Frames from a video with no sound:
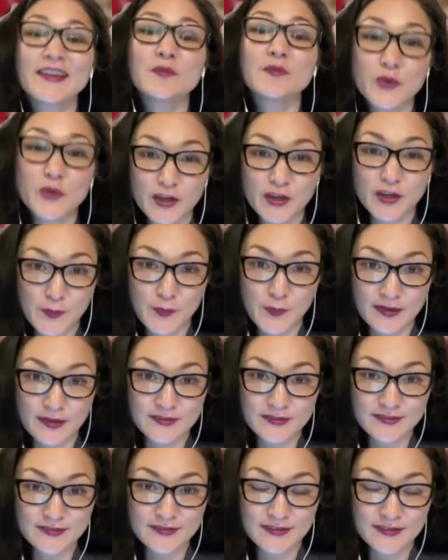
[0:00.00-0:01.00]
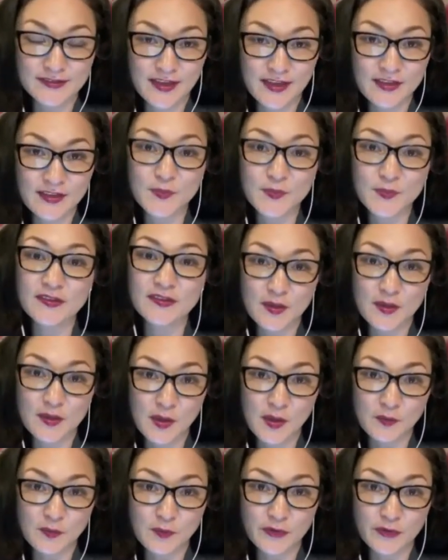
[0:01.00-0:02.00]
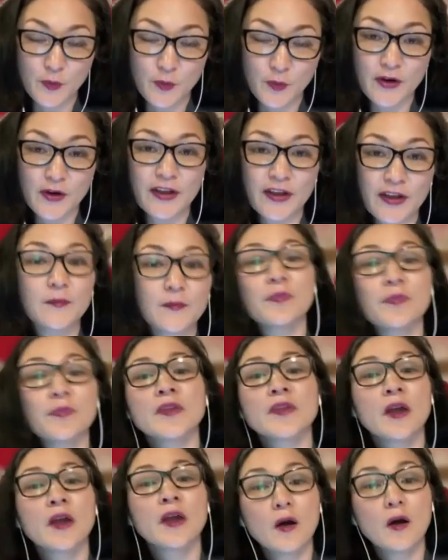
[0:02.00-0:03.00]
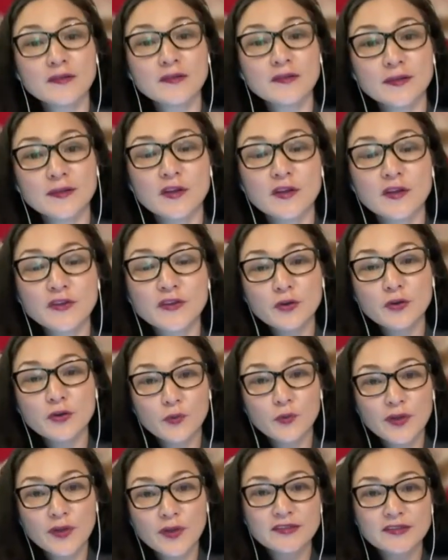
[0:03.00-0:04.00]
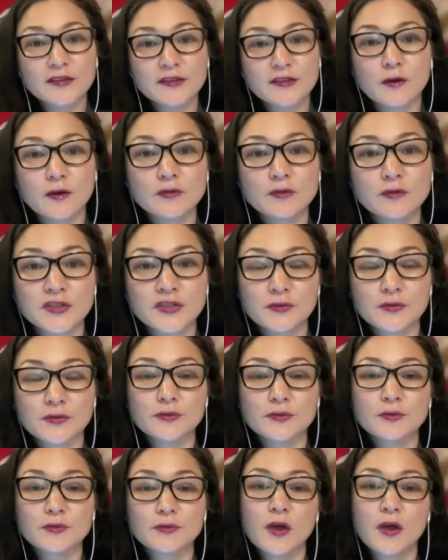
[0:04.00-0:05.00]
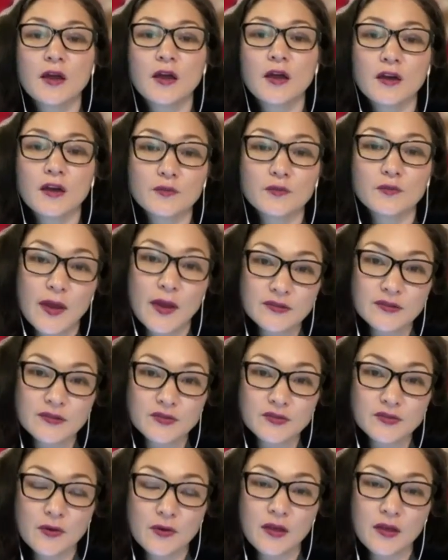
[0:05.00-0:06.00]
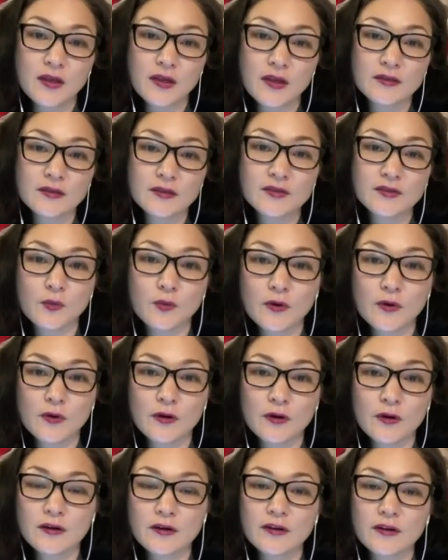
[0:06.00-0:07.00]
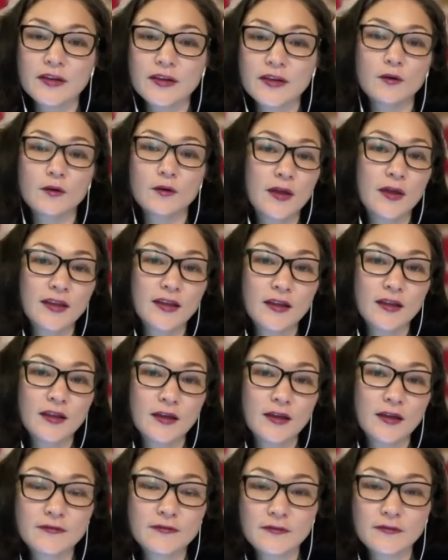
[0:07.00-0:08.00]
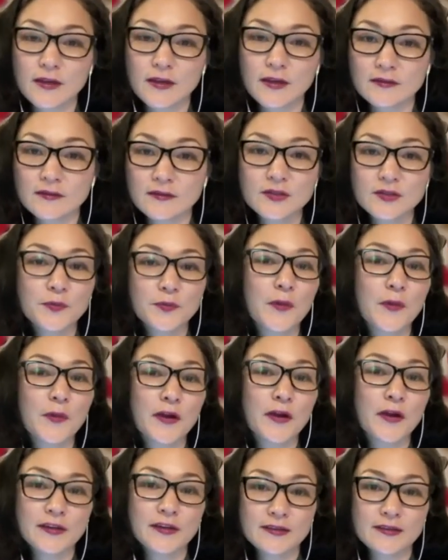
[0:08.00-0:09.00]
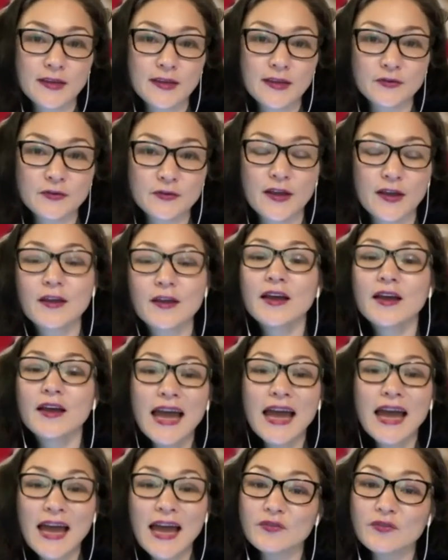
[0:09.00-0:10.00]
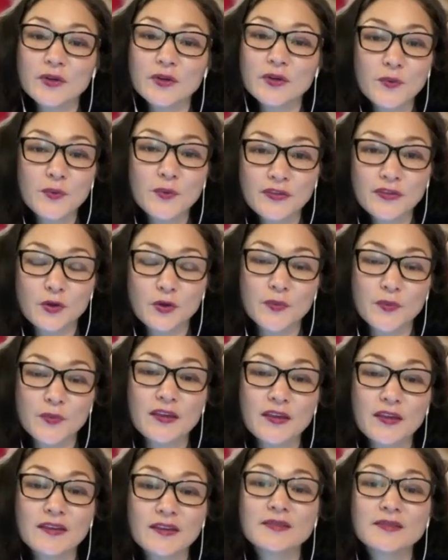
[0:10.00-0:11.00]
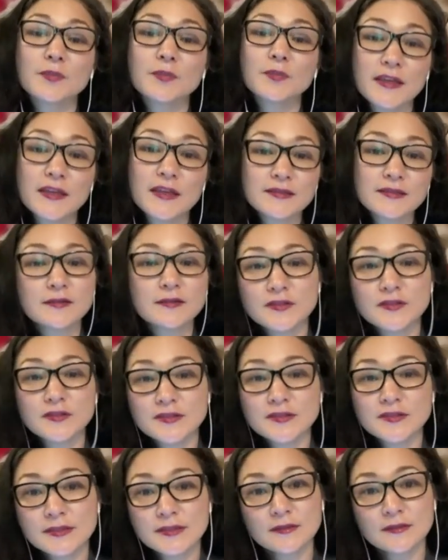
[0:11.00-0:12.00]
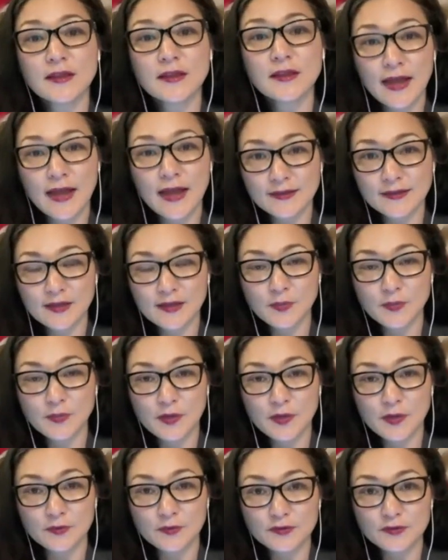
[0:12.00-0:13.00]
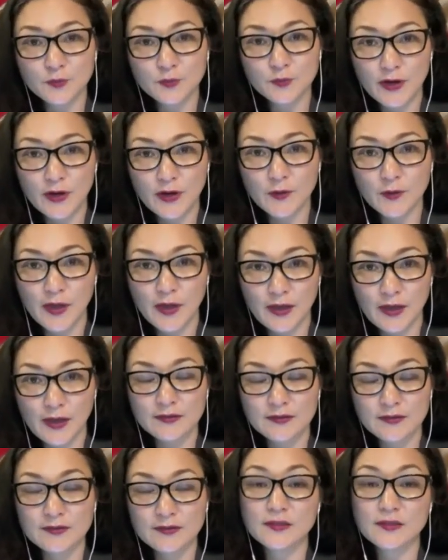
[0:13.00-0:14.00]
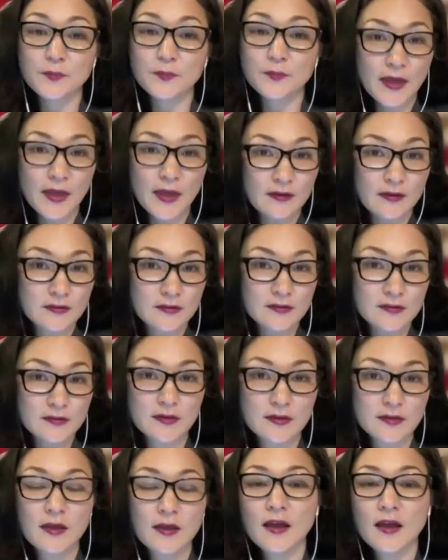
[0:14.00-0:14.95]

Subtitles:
Bring your mask just in case, because they may be requiring it. Also, if you're going to go to a restaurant or, any kind of supermarket, etc., have one with you, because places are still asking people to wear masks. It depends.